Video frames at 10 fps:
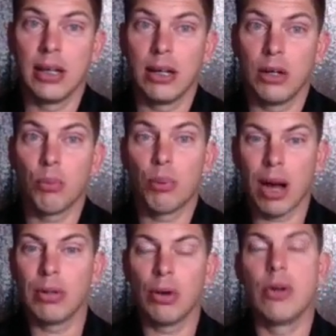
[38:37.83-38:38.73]
you're
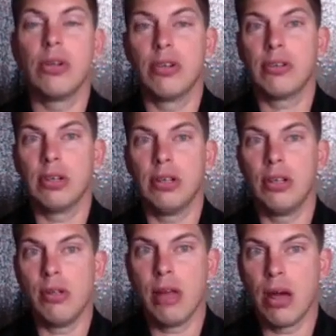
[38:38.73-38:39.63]
probably going to just
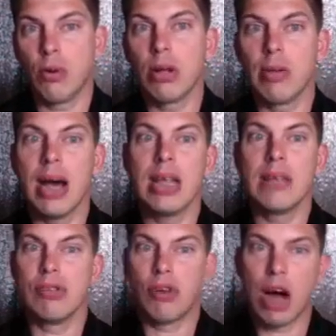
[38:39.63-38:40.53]
continue that. Or you might
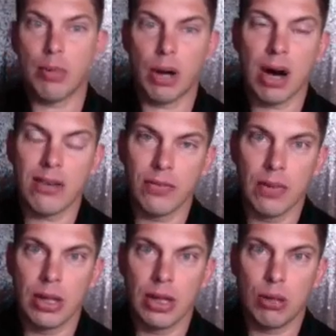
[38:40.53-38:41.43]
even drop off
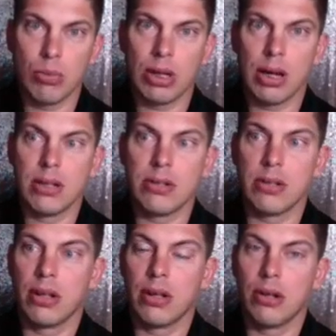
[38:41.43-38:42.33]
because
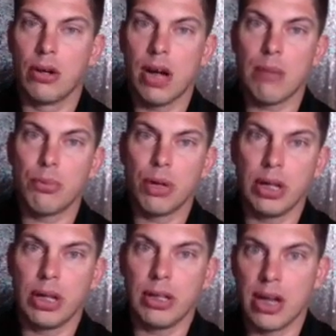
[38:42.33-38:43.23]
you're not putting
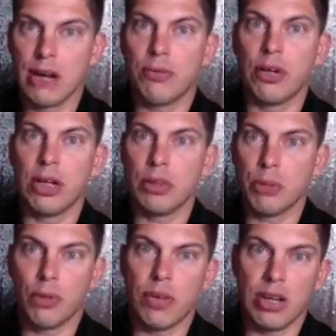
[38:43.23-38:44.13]
in the effort and the
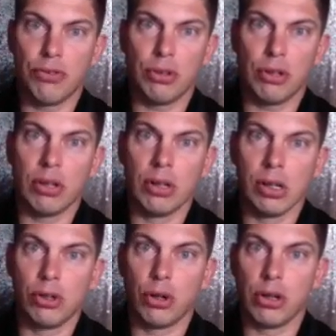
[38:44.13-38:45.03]
motivation
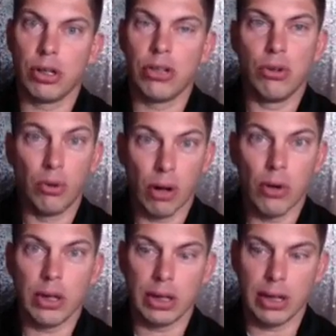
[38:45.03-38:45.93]
to continue
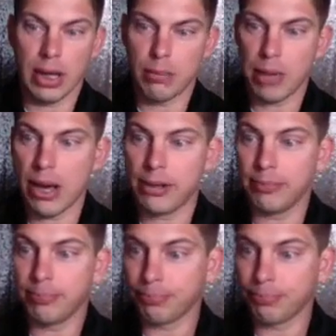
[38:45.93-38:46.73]
growing and getting better.